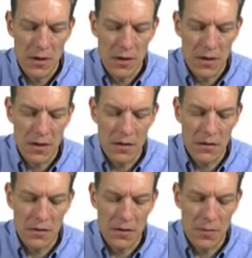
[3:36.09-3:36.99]

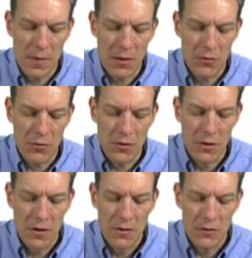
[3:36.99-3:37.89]
and an amount
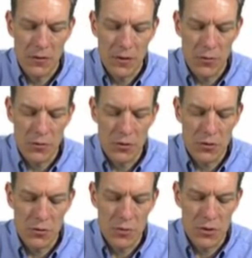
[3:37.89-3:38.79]
C over
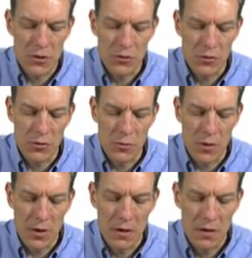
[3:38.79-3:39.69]
2 which goes to
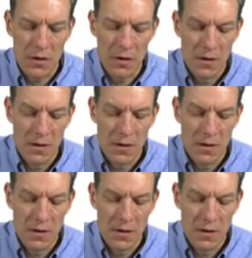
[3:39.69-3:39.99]
1.